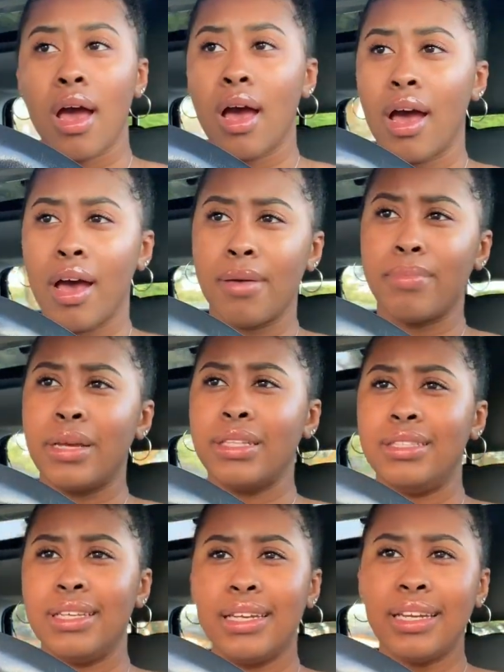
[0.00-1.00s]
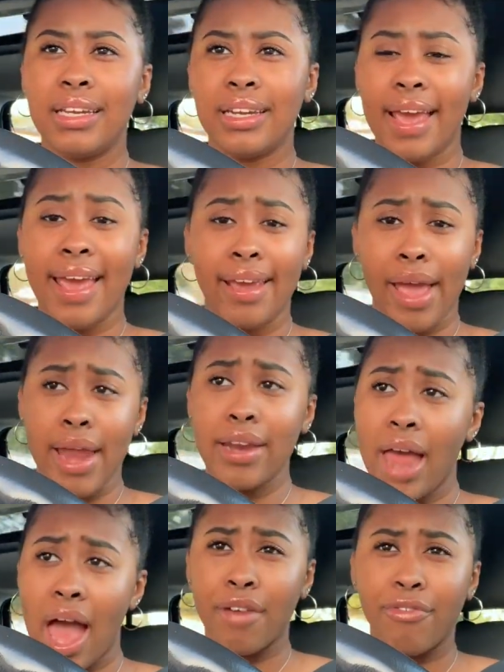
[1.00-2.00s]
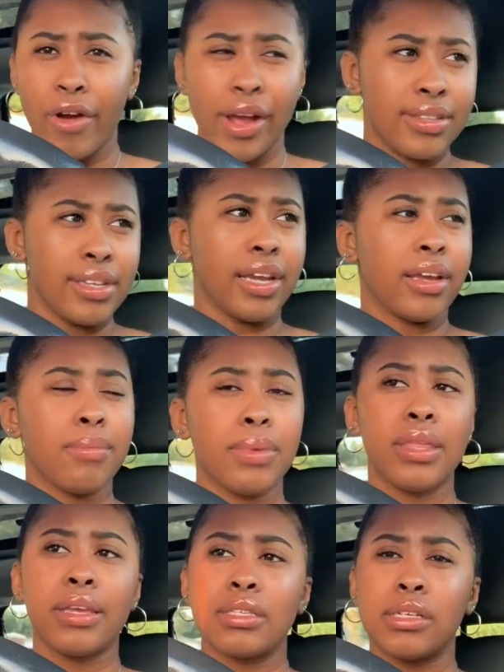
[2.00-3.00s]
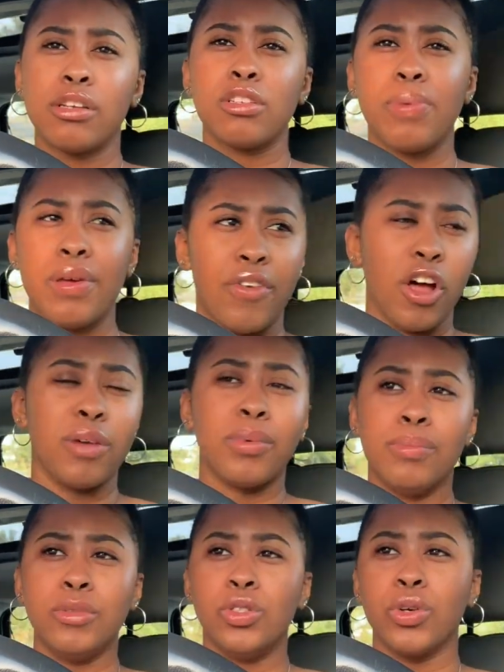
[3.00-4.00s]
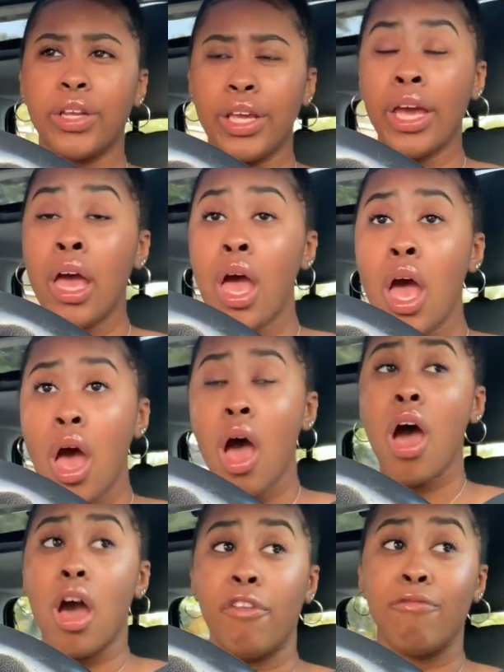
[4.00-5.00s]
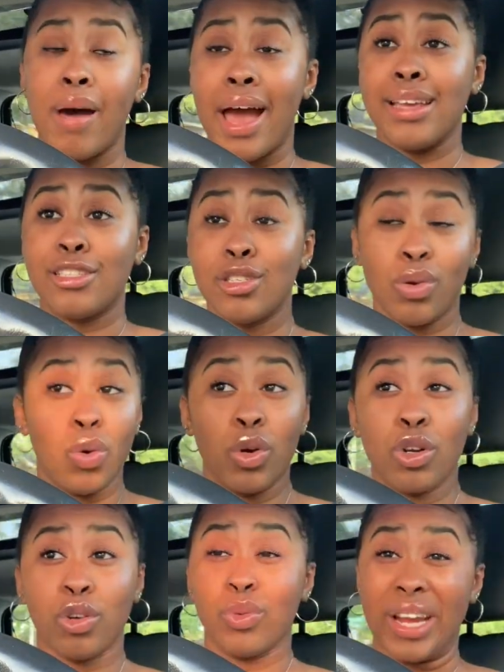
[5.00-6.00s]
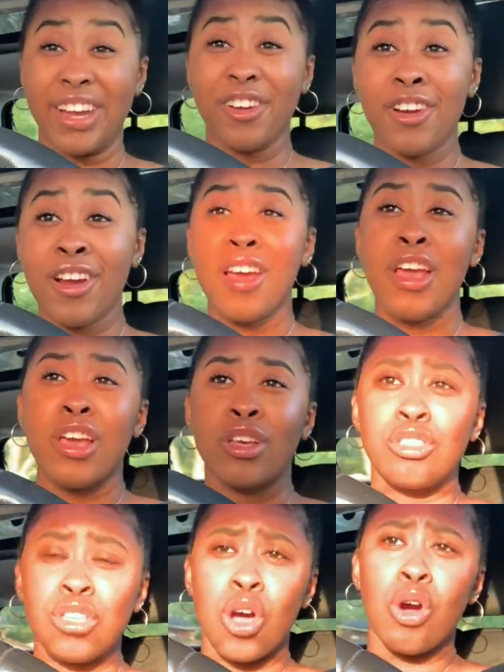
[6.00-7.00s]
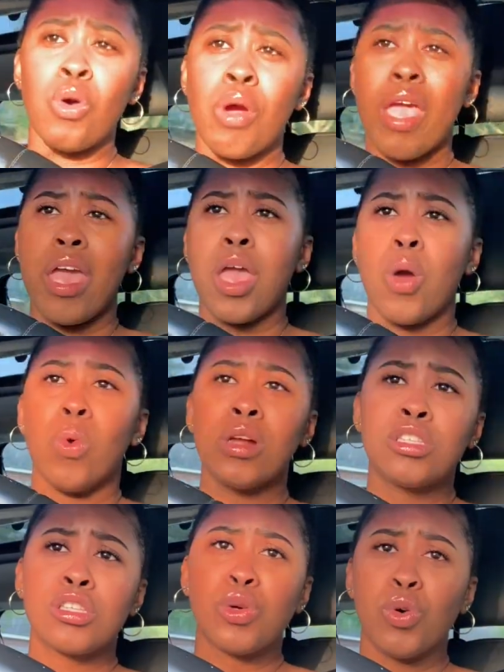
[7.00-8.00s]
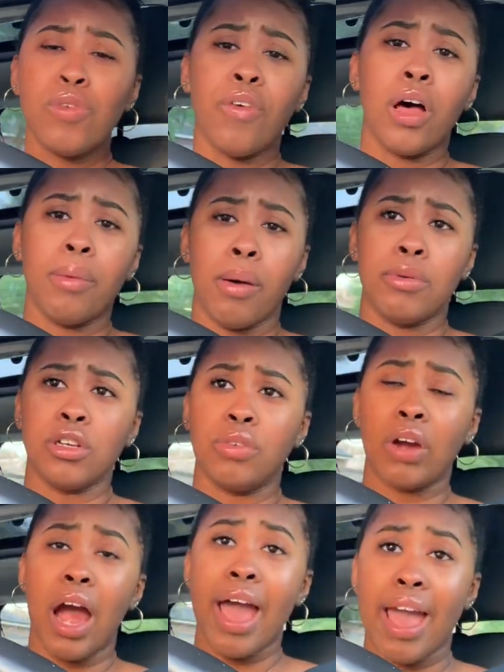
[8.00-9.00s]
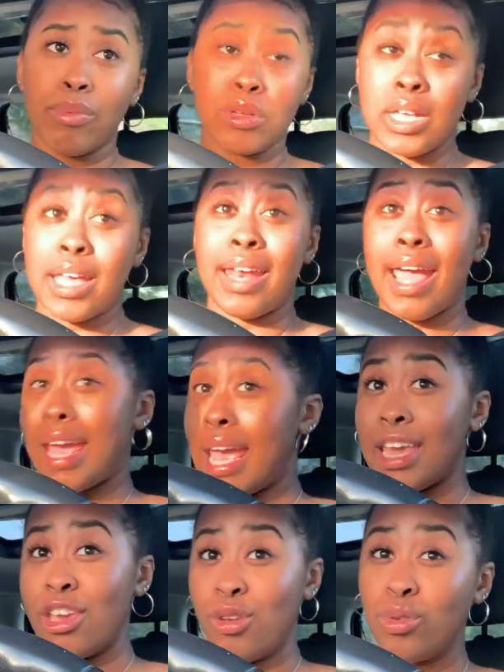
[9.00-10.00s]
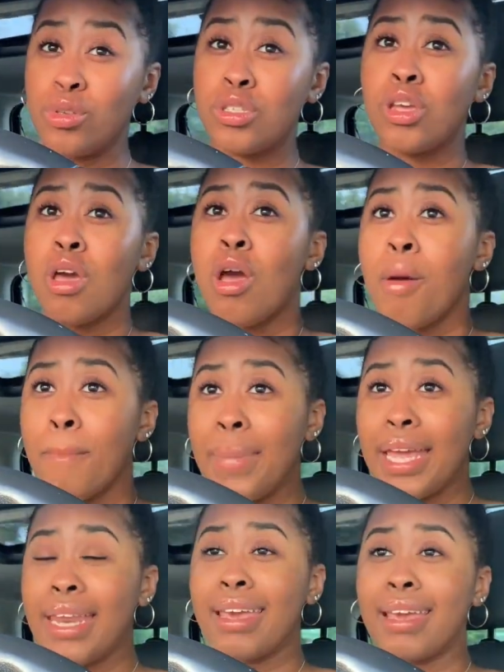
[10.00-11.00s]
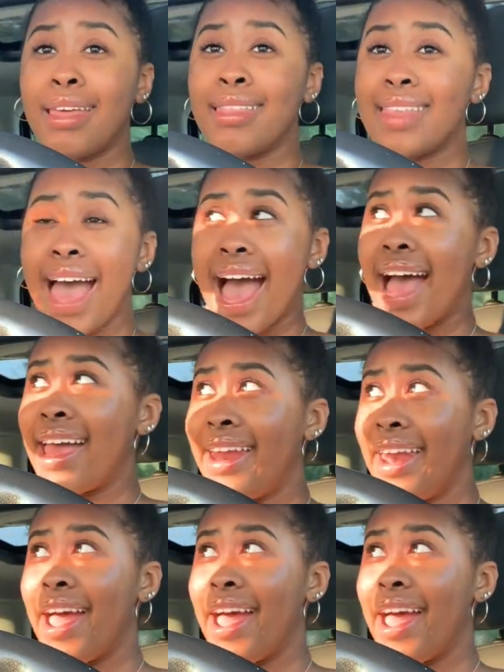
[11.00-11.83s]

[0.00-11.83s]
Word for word: Um, didn't hang. I didn't have friends. Like the thing is, I also played volleyball majority of my school career. So once school volleyball was over, I was in AAUs, meaning that.